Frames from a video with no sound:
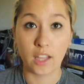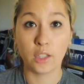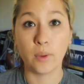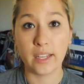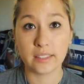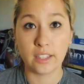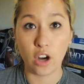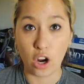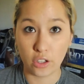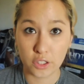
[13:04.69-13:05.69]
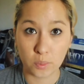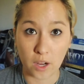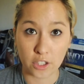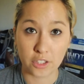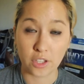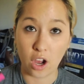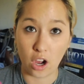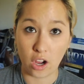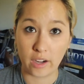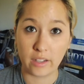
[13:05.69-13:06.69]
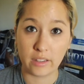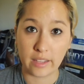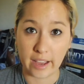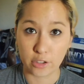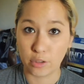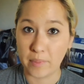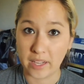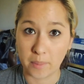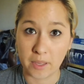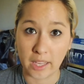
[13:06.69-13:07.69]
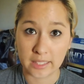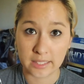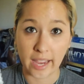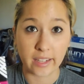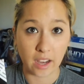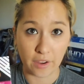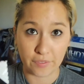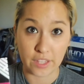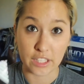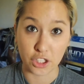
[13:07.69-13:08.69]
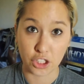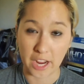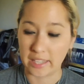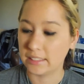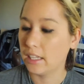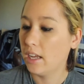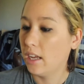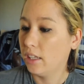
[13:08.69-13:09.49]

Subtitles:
Otherwise, there are swatches on the actual Makeup Geek site of these shades.